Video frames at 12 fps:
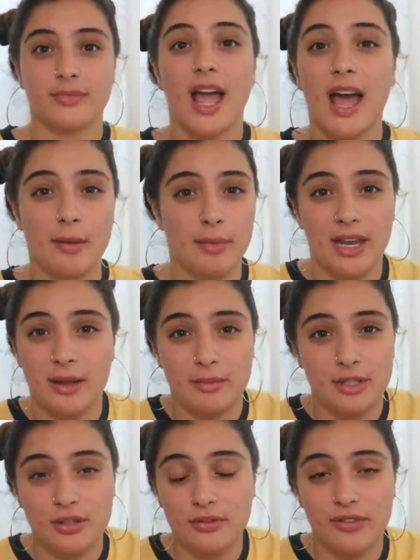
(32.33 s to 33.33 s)
hi, my name
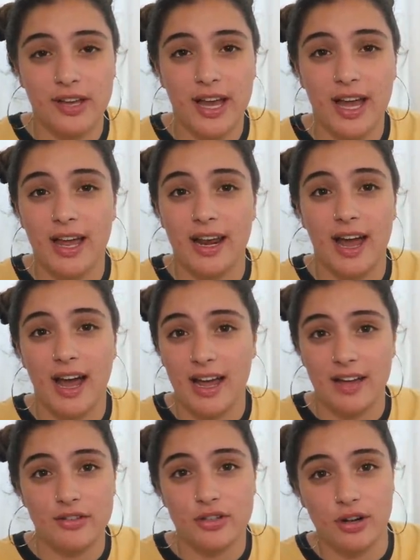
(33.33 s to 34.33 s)
is Sofia, and I
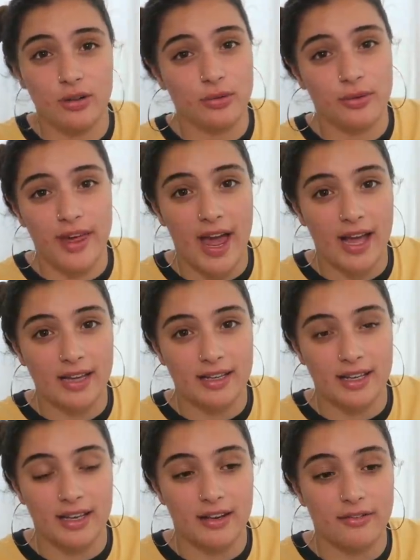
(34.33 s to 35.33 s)
have struggled with
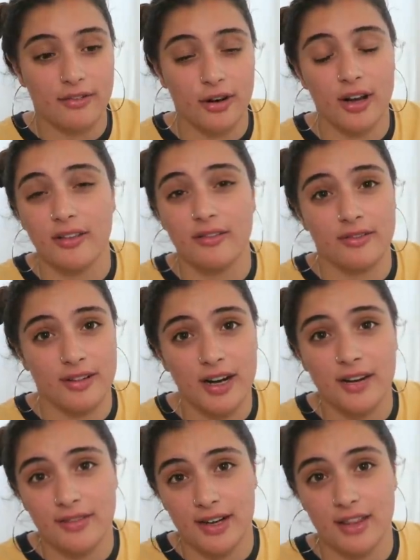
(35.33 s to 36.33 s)
acne for a
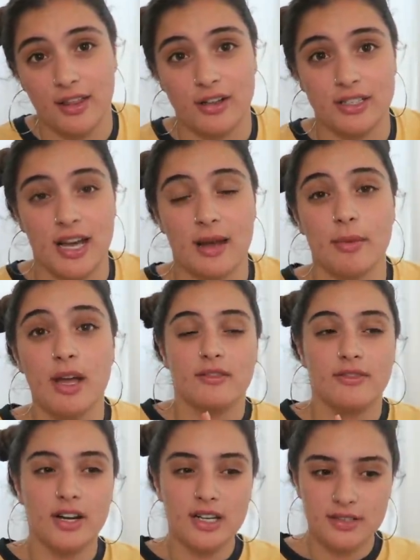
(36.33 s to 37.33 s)
very, very long time.
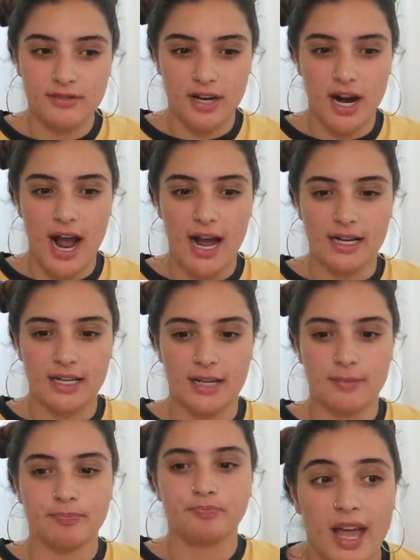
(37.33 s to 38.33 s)
Very severe
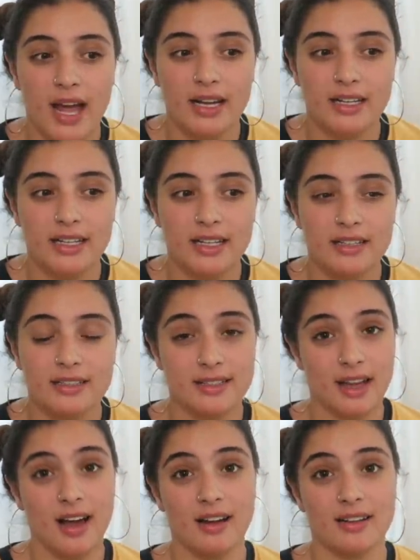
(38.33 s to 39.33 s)
acne. Acne
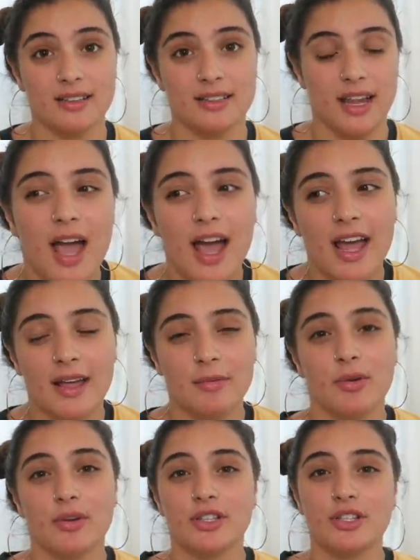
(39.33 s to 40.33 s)
sucks. I am
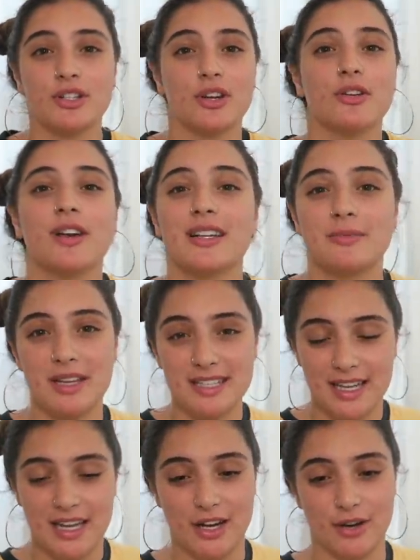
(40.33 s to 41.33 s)
going to show you guys my
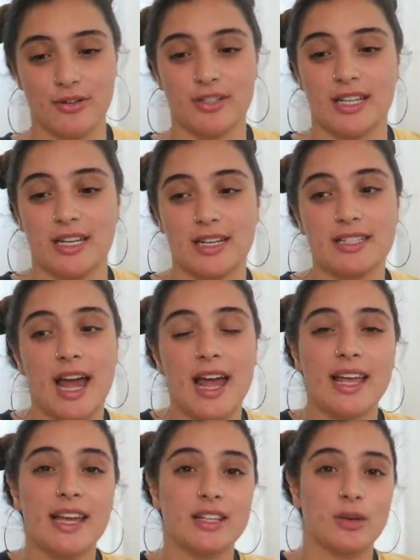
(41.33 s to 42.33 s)
skincare routine because
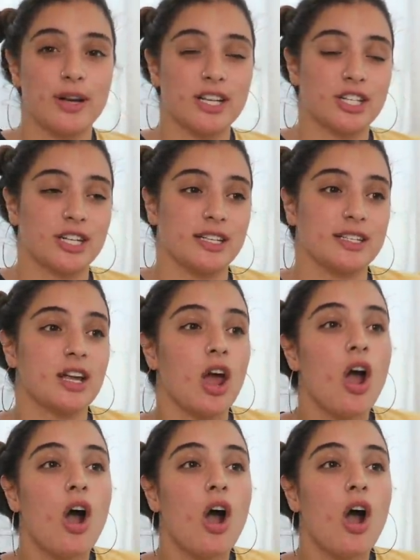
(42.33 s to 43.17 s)
I get questions